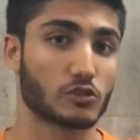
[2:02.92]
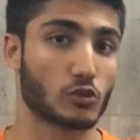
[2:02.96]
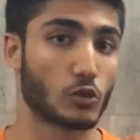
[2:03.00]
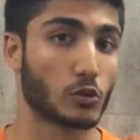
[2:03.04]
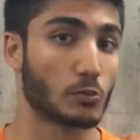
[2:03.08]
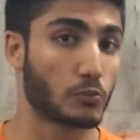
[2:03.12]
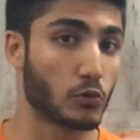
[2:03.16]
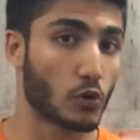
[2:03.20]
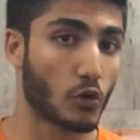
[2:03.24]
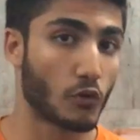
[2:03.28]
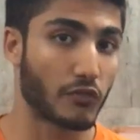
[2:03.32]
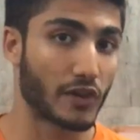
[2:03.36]
his
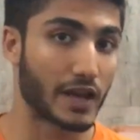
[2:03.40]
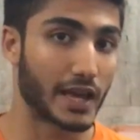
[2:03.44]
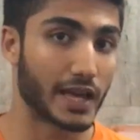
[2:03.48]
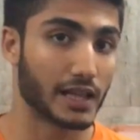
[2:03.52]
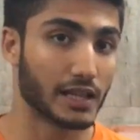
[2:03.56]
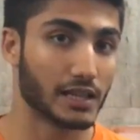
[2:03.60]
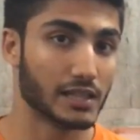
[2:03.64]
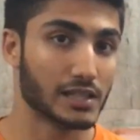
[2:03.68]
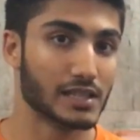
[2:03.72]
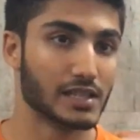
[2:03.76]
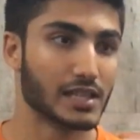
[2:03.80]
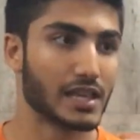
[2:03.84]
own
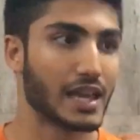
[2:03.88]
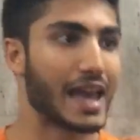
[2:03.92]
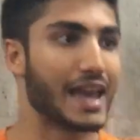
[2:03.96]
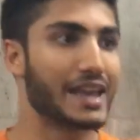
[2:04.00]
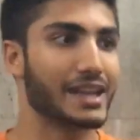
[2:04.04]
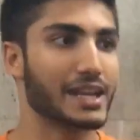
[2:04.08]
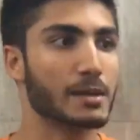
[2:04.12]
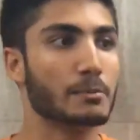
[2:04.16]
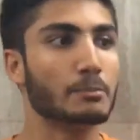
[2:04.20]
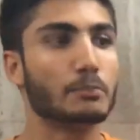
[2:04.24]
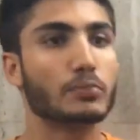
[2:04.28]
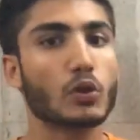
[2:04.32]
profile,
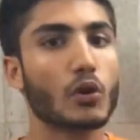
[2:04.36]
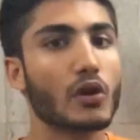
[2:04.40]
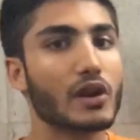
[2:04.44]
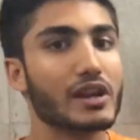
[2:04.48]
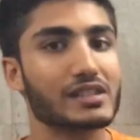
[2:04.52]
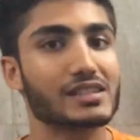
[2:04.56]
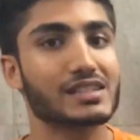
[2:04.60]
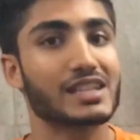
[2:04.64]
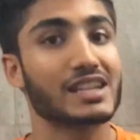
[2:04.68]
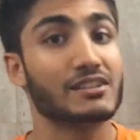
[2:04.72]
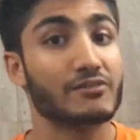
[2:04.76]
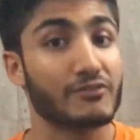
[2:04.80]
and
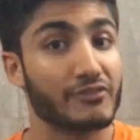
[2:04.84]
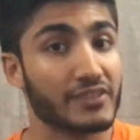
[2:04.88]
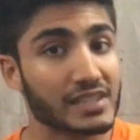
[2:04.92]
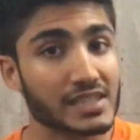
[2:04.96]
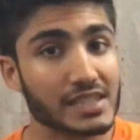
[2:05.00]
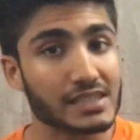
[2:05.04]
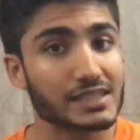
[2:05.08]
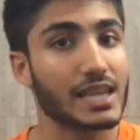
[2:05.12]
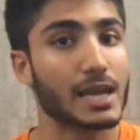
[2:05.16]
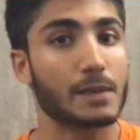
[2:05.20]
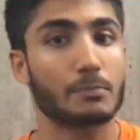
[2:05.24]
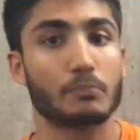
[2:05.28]
employers can
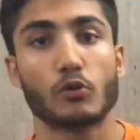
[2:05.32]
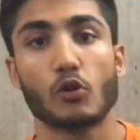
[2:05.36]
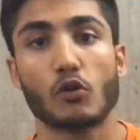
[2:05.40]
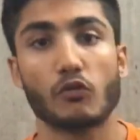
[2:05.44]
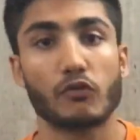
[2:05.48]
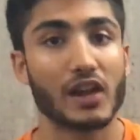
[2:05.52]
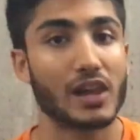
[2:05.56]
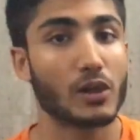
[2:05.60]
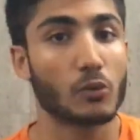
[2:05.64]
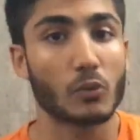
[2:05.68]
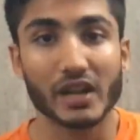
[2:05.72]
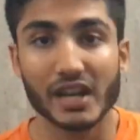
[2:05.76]
visit that
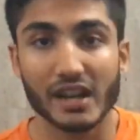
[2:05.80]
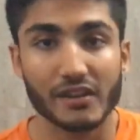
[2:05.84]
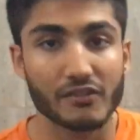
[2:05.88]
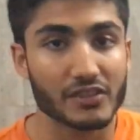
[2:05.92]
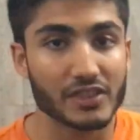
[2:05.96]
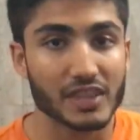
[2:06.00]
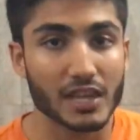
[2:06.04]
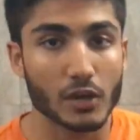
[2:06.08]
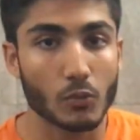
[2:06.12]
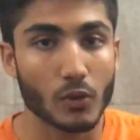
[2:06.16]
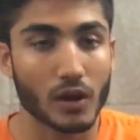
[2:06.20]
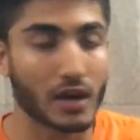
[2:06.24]
profile
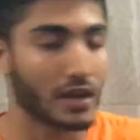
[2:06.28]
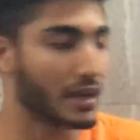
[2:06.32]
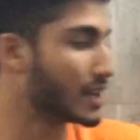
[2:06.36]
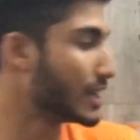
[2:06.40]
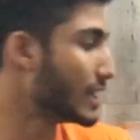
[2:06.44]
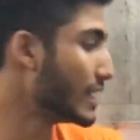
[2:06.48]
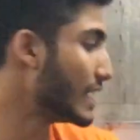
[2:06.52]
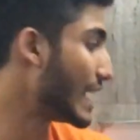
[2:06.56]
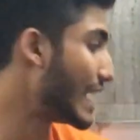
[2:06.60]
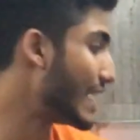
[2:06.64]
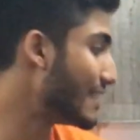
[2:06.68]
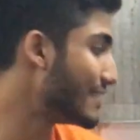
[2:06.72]
whenever they want,
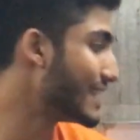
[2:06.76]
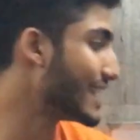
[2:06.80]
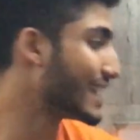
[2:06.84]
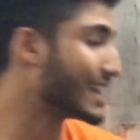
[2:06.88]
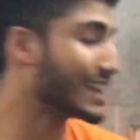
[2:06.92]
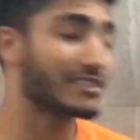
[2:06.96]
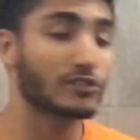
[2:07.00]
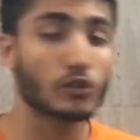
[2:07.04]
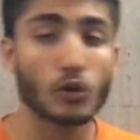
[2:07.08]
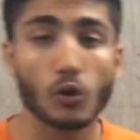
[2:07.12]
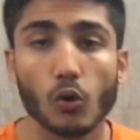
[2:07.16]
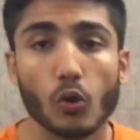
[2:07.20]
and they
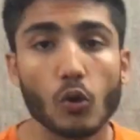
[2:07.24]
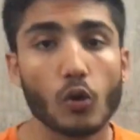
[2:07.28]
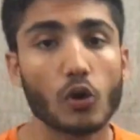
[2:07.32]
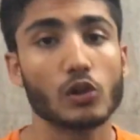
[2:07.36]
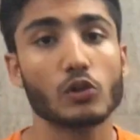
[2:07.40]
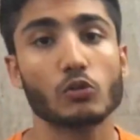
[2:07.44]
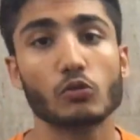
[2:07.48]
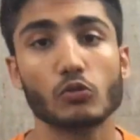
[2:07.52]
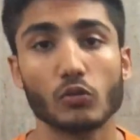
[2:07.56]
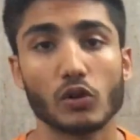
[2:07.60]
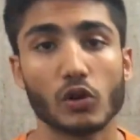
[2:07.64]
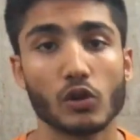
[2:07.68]
get the
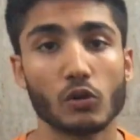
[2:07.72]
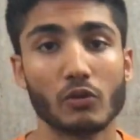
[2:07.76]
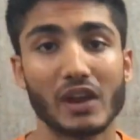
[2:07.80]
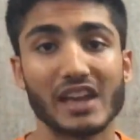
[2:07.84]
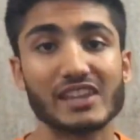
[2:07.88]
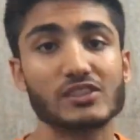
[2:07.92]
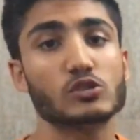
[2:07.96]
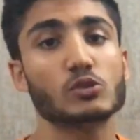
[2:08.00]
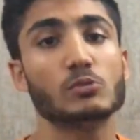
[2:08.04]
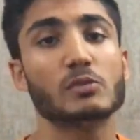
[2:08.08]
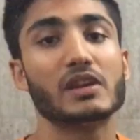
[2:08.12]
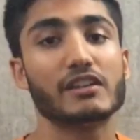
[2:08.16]
whole
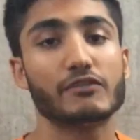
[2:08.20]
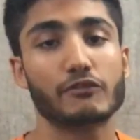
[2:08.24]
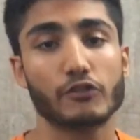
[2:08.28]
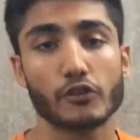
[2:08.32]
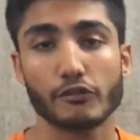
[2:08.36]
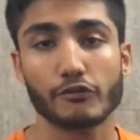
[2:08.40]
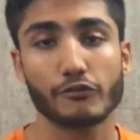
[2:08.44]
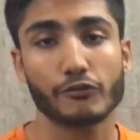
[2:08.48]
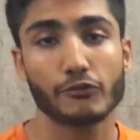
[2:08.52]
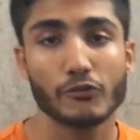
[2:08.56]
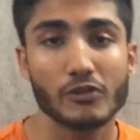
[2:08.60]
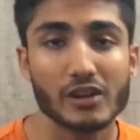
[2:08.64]
resume
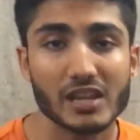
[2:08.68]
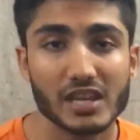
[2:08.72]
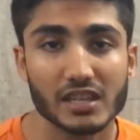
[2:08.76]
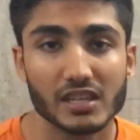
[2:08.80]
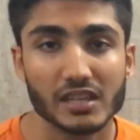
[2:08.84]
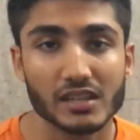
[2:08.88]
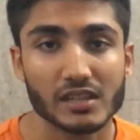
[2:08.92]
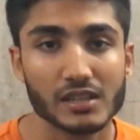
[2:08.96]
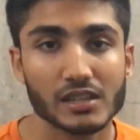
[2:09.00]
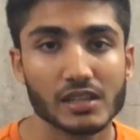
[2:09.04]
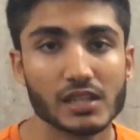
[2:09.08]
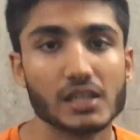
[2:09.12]
for
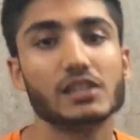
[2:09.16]
free.